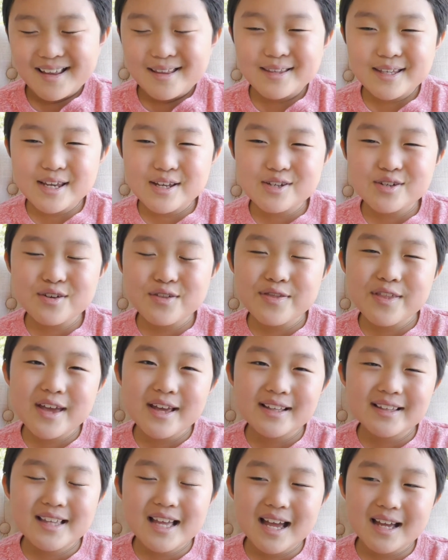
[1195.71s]
Did you
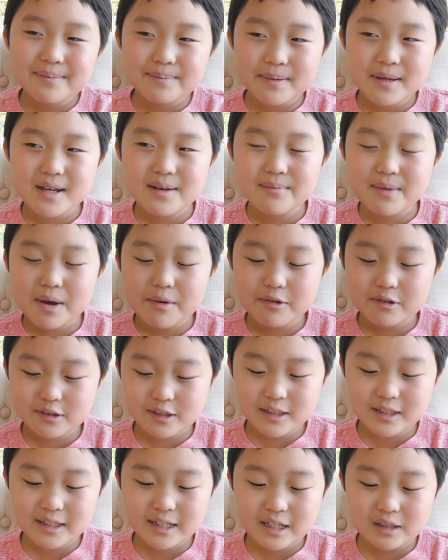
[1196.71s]
think that Pin Mei was
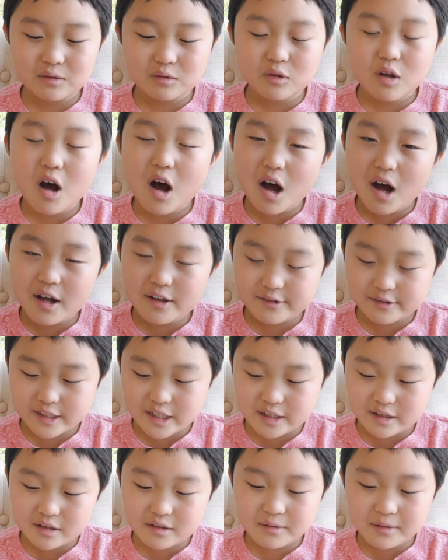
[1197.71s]
gonna get lost
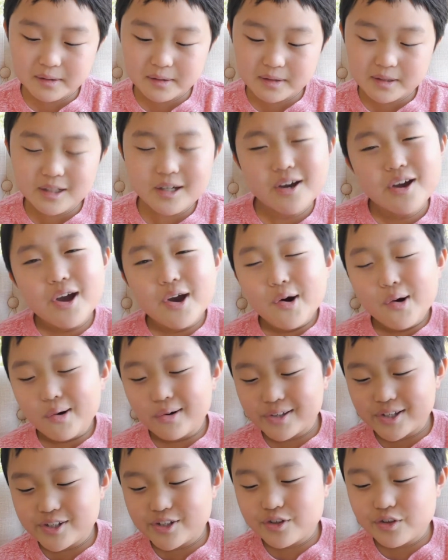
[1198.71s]
and hurt, or
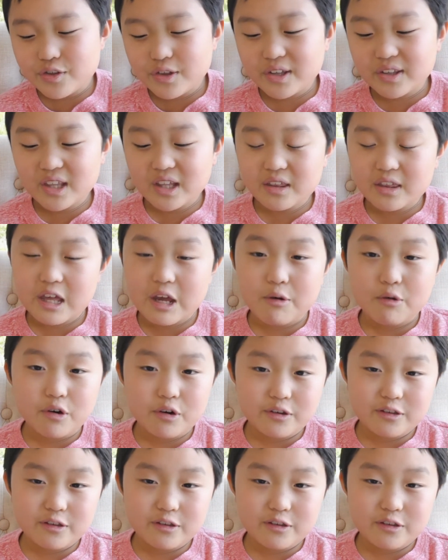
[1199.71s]
did you think that they were